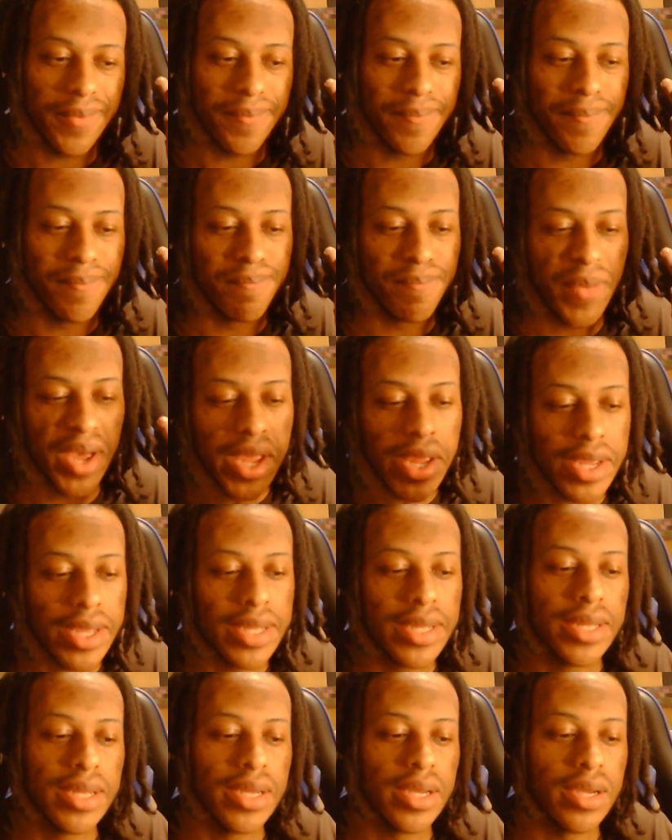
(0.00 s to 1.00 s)

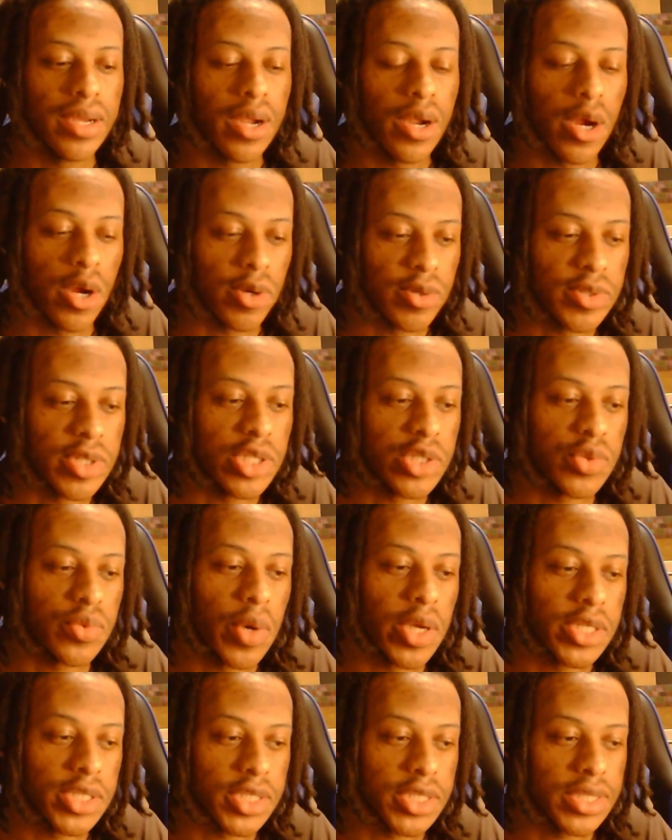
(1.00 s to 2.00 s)
make her
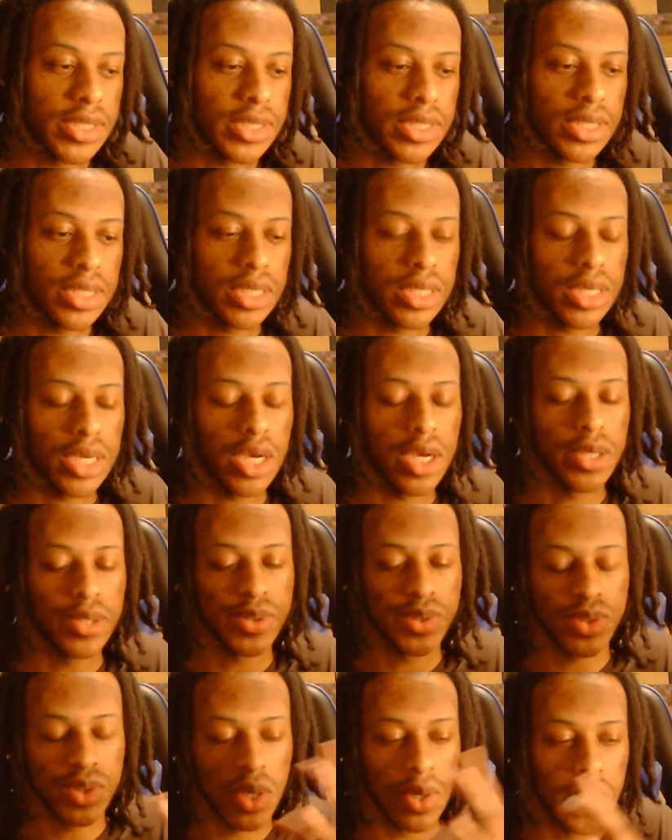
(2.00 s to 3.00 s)
situation a
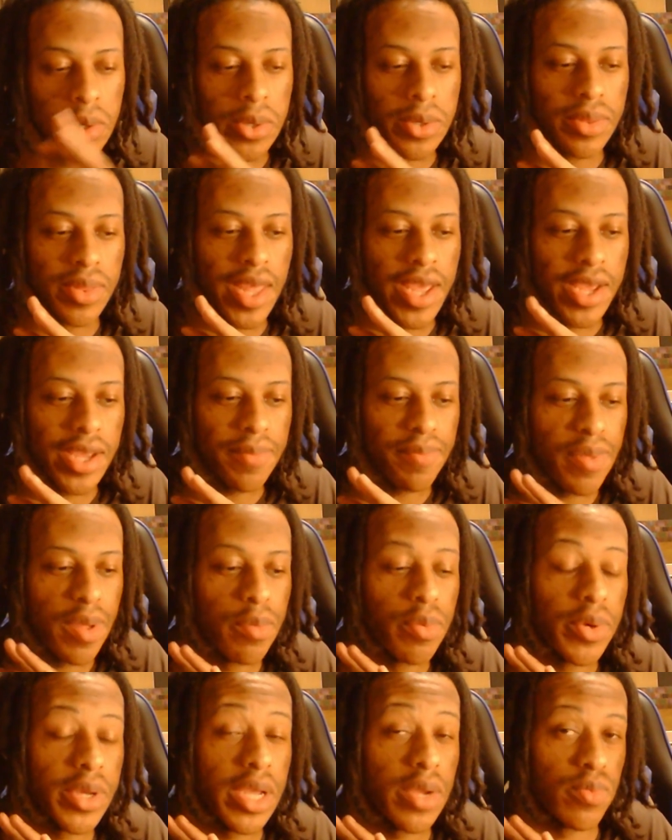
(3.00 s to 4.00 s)
song that
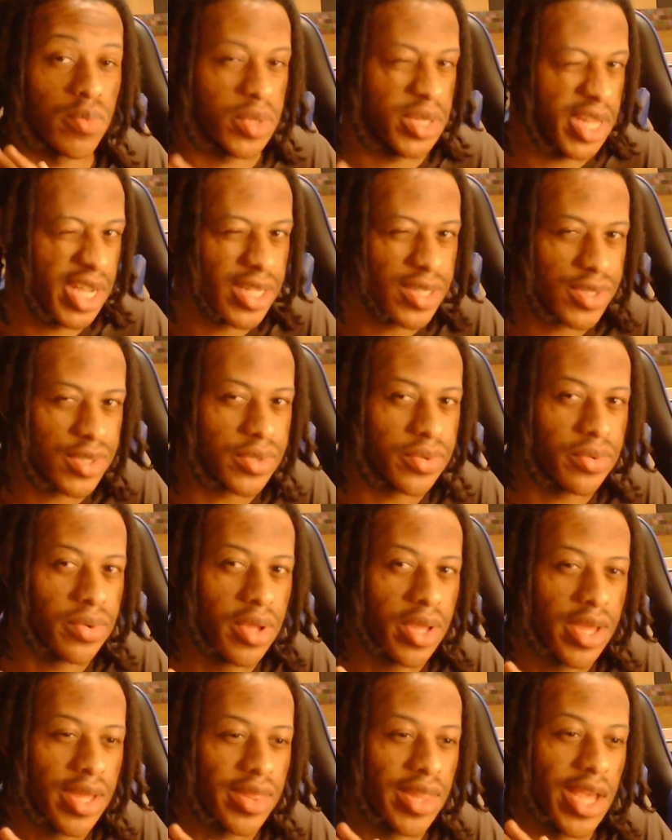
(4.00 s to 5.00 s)
people can relate to.
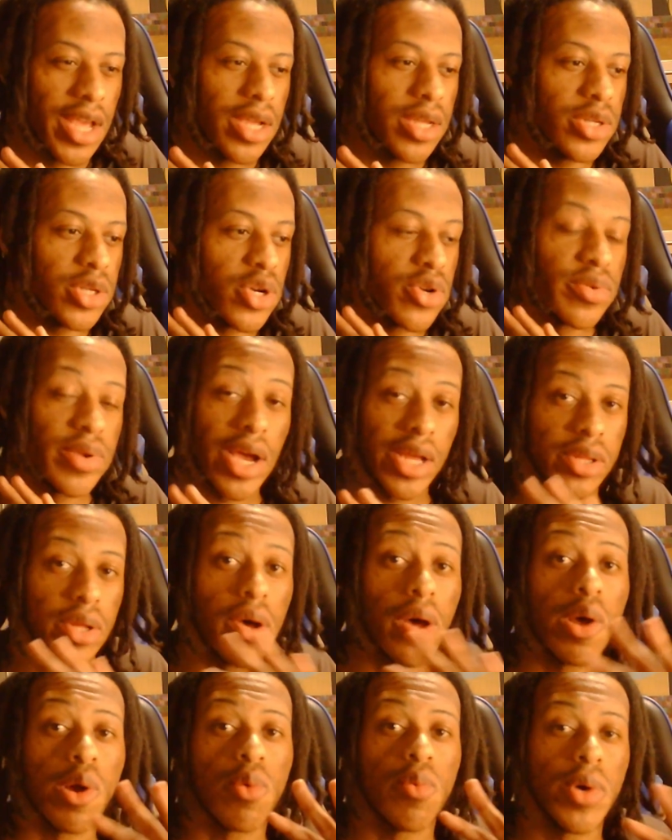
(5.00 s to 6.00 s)
That you're not the
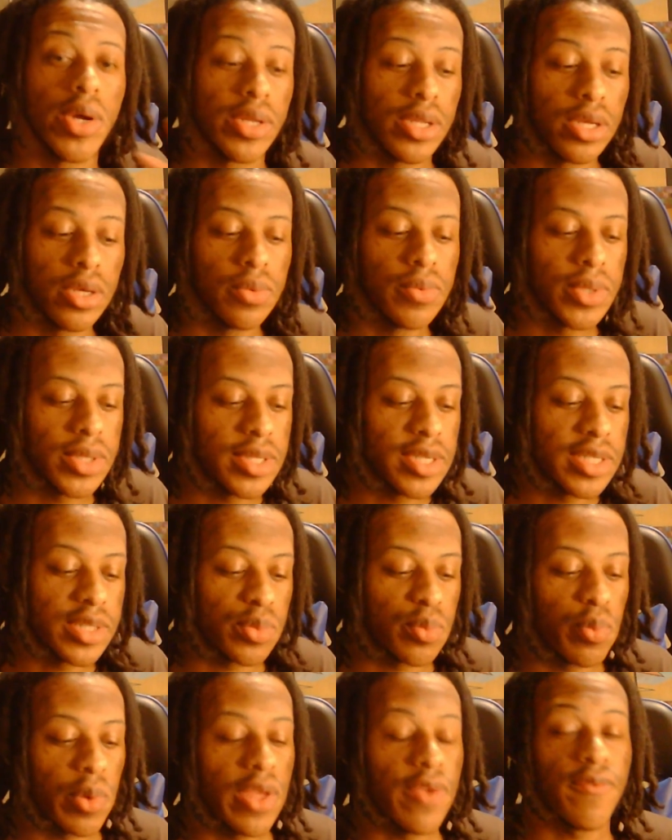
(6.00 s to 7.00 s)
only one dealing with
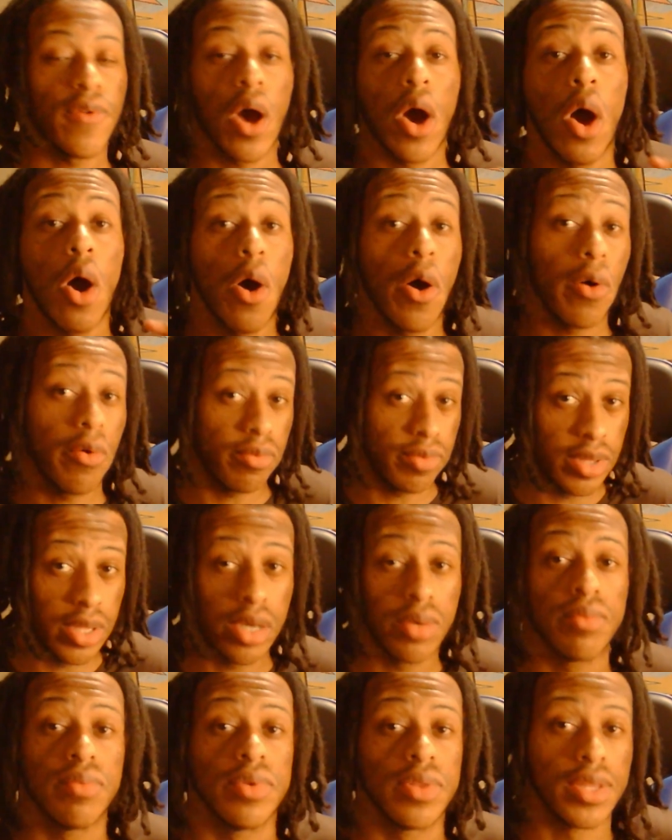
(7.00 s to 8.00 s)
this. We've all
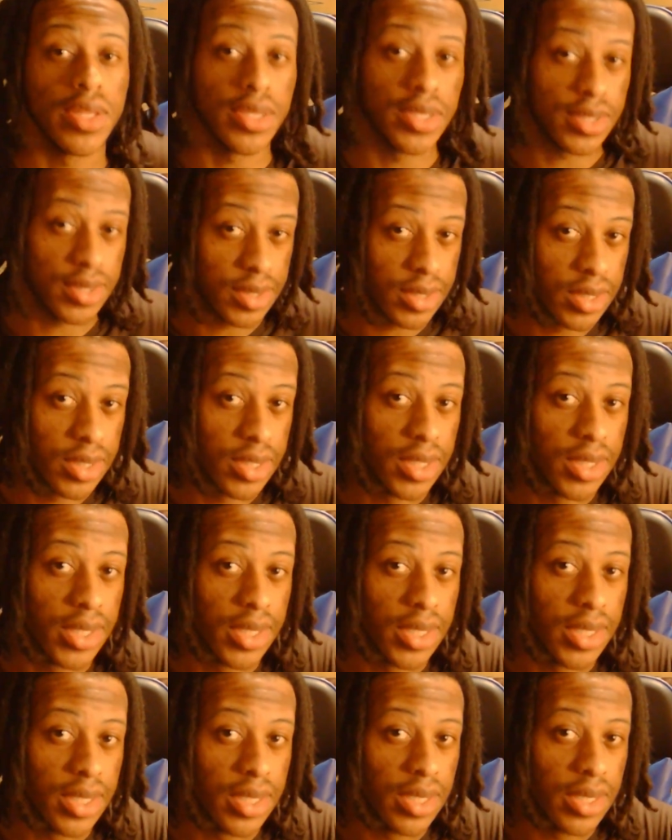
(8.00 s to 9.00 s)
dealt with this.
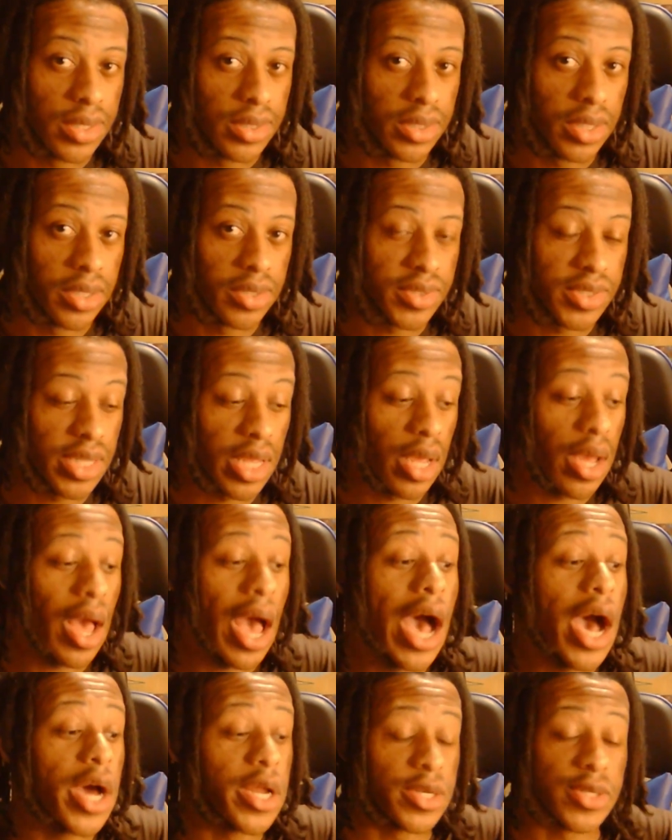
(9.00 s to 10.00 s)
You know what I'm saying?
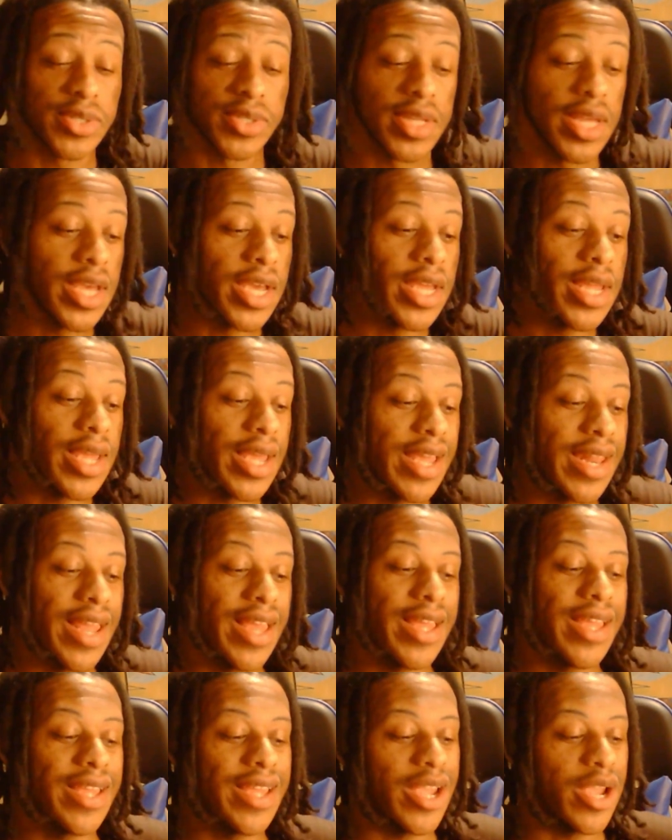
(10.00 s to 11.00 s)
I understand,
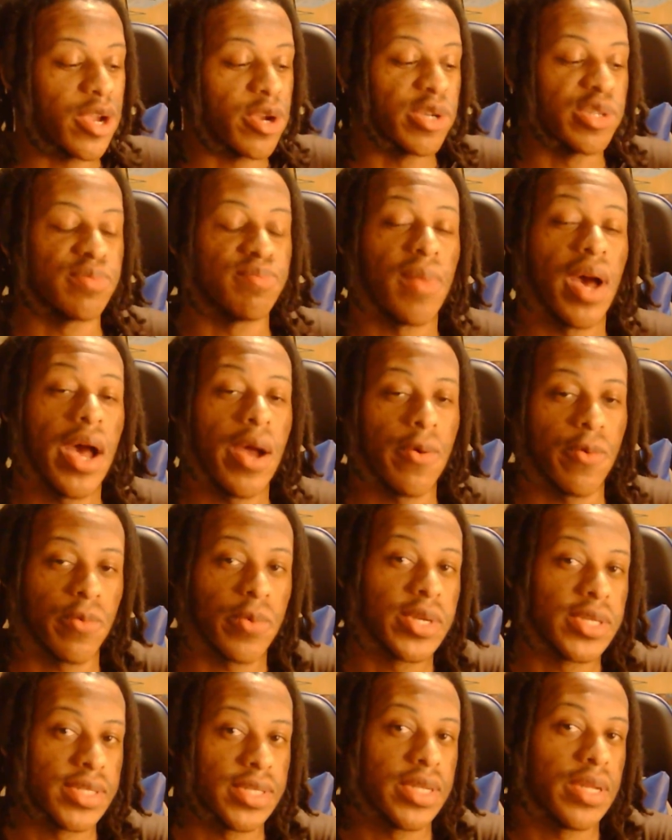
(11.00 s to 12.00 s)
and here's my
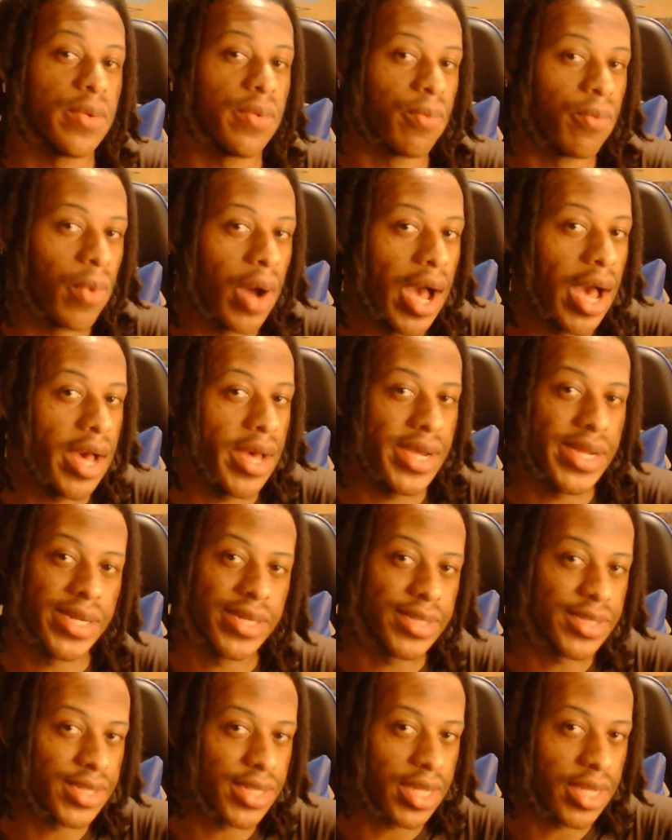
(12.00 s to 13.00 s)
reasoning why I
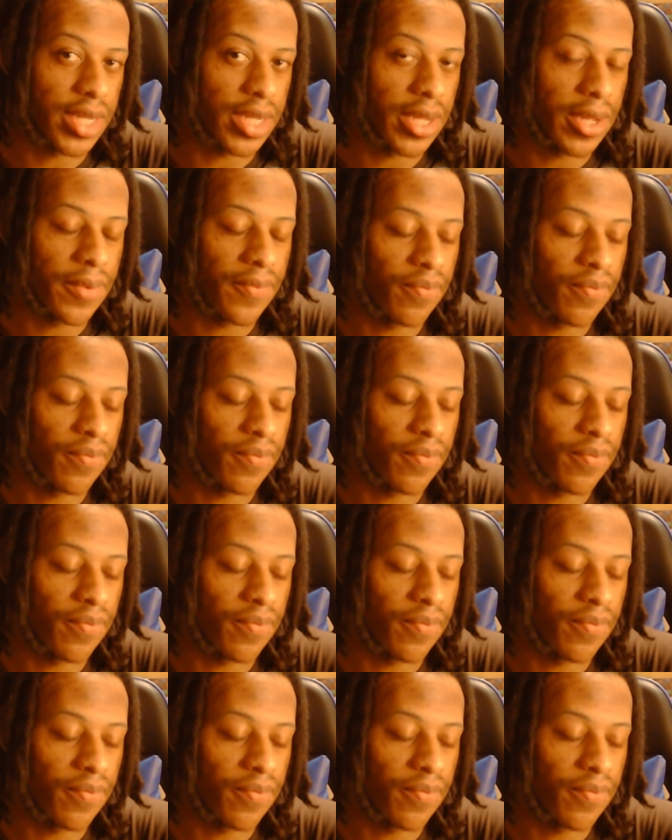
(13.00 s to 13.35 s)
understand.